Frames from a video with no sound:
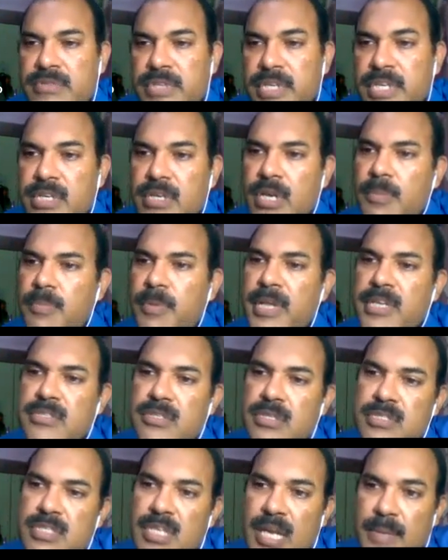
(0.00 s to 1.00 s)
finger
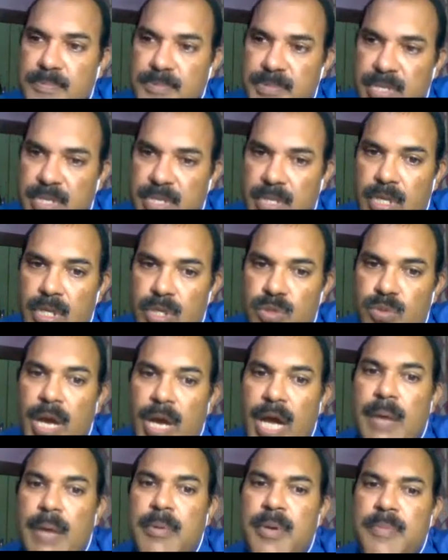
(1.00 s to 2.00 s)
flexors are absent
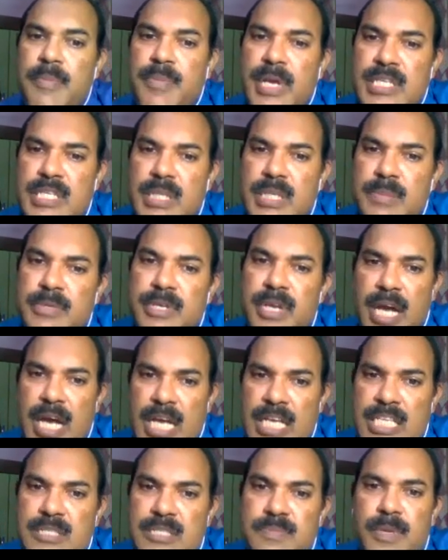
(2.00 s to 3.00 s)
to have effective
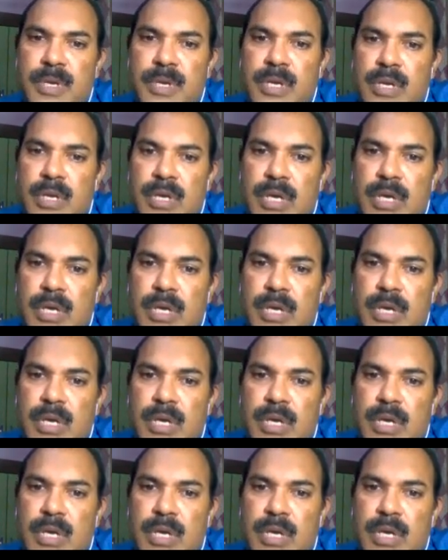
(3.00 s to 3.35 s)
grasp